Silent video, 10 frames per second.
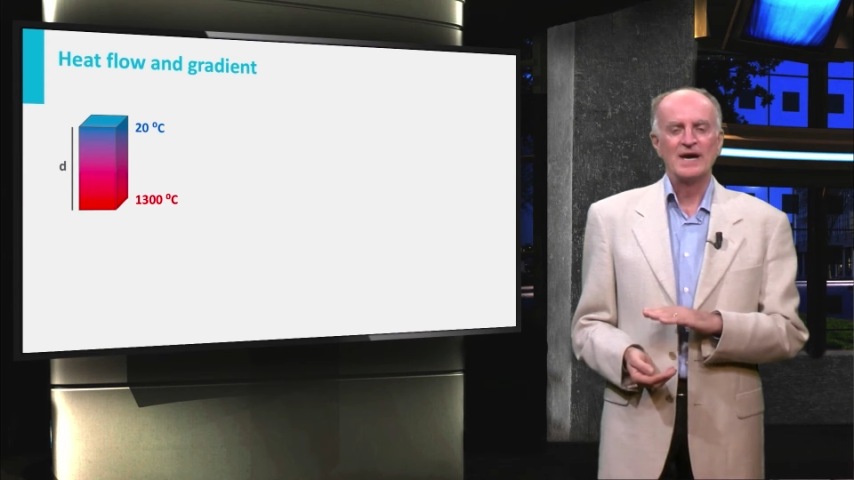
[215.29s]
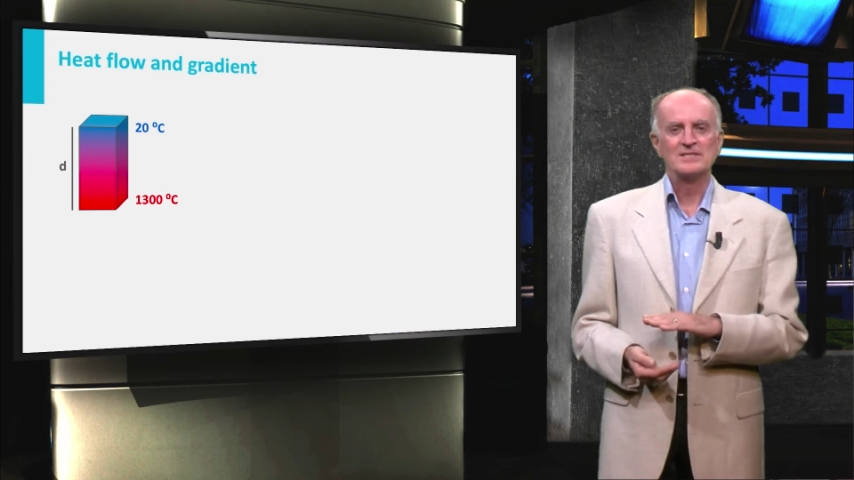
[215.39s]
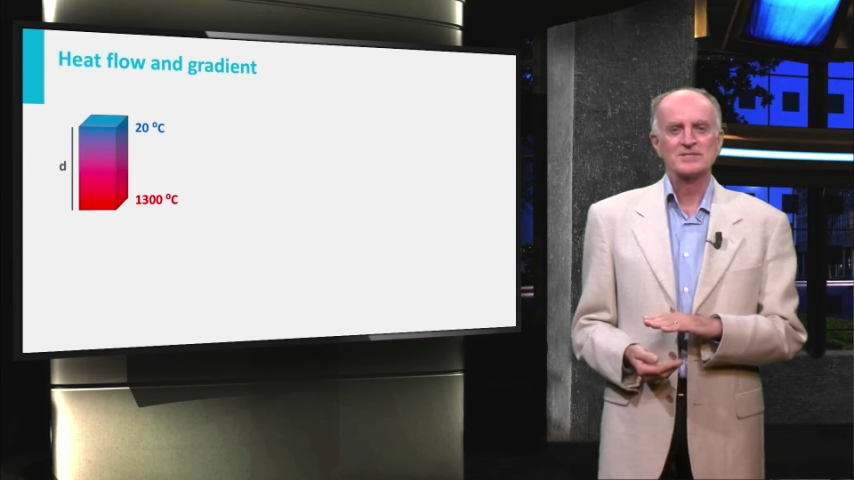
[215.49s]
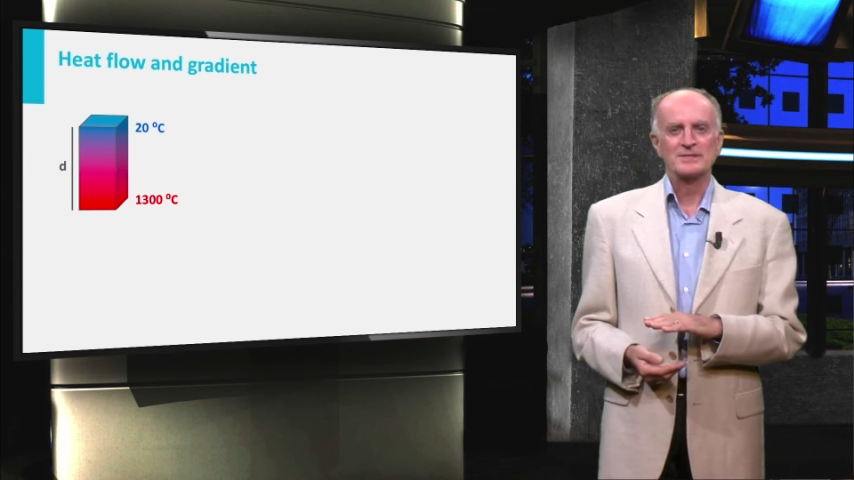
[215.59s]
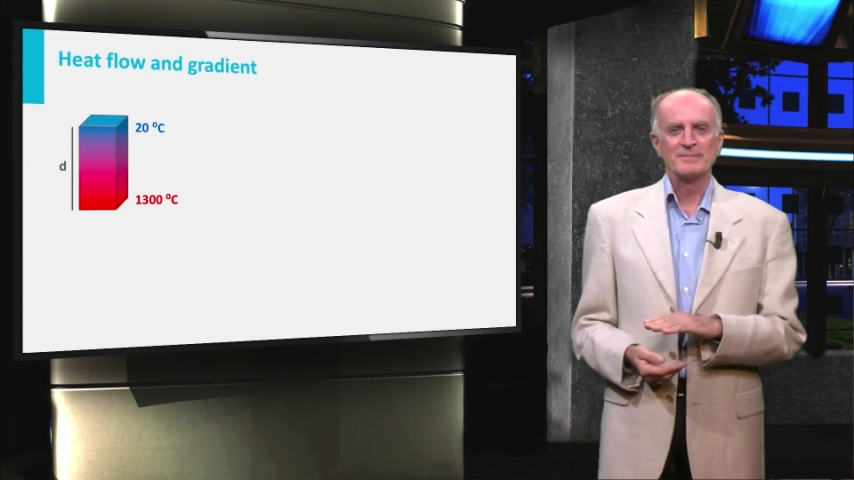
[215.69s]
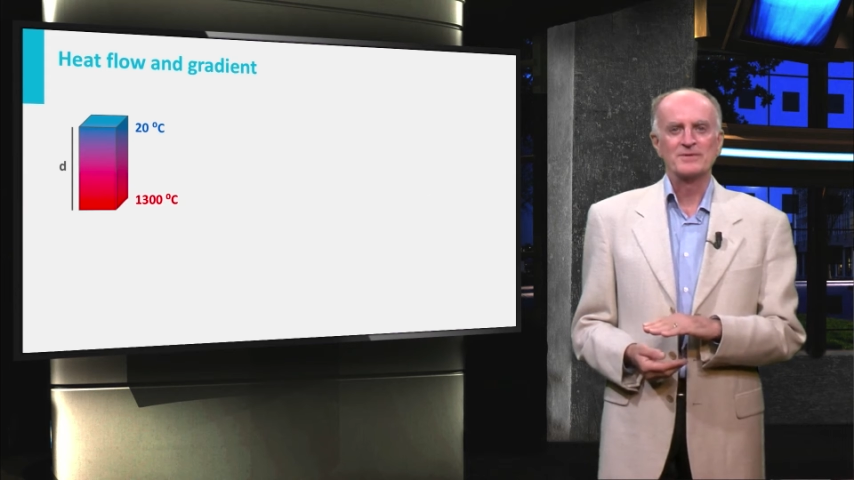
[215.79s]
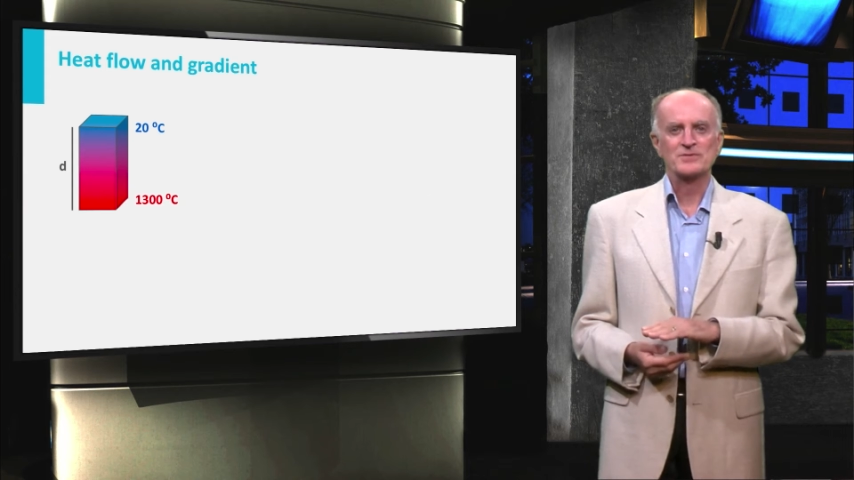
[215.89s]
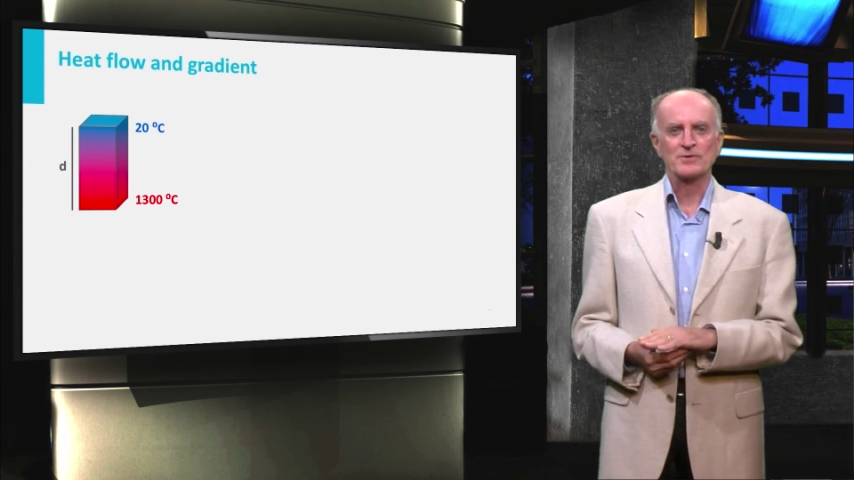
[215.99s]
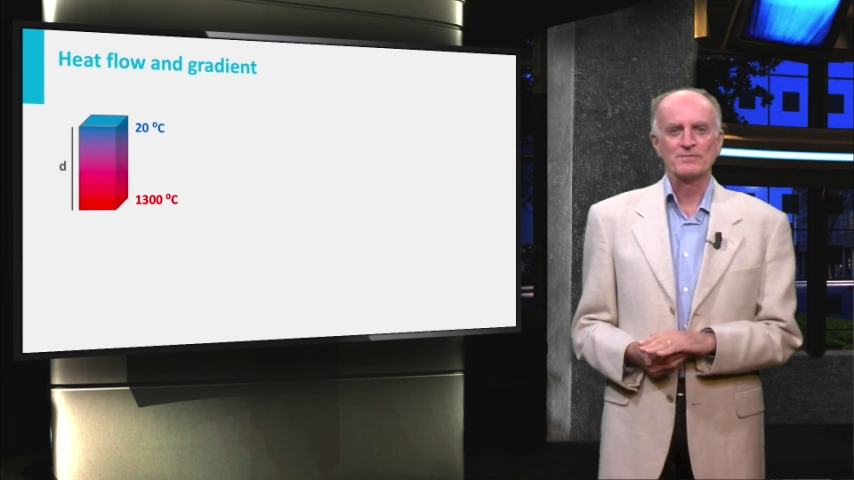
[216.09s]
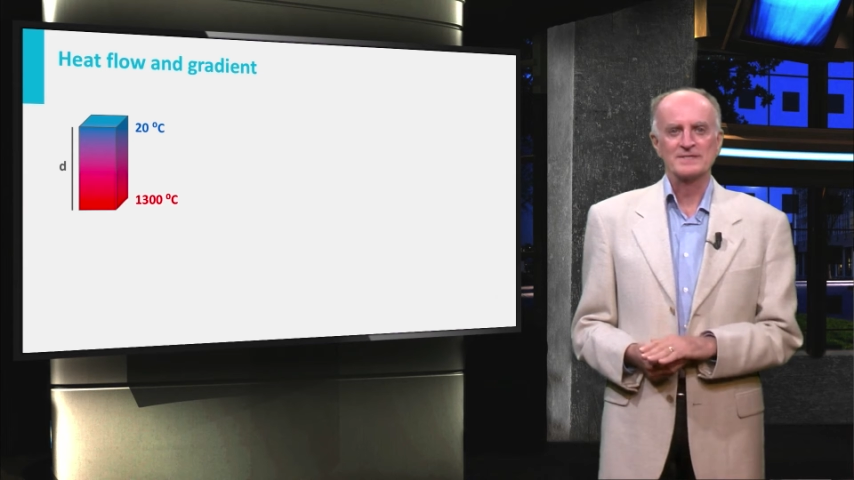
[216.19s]
isotherm
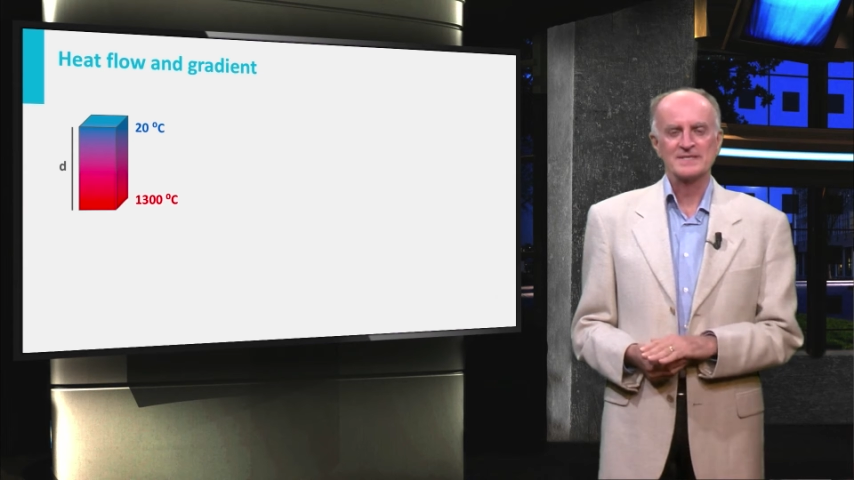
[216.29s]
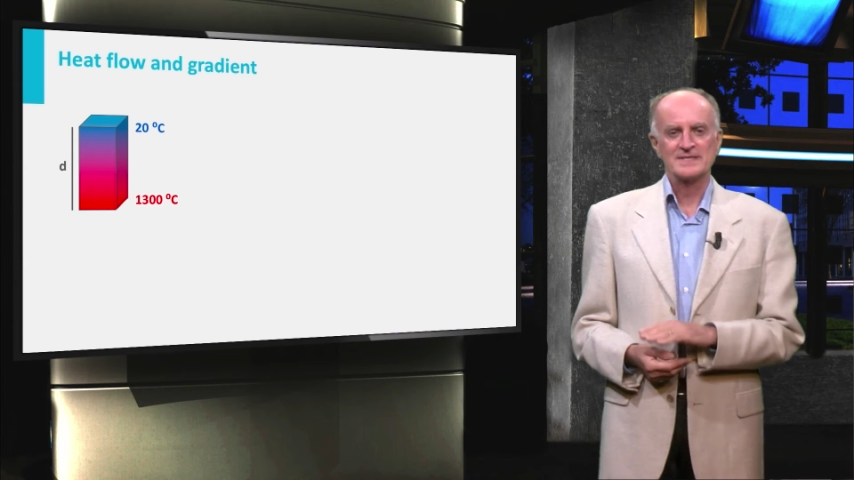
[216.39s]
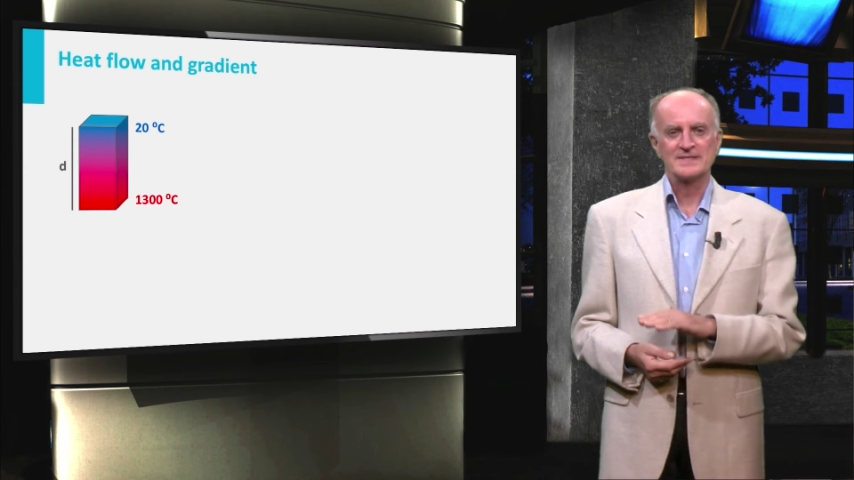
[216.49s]
surfaces,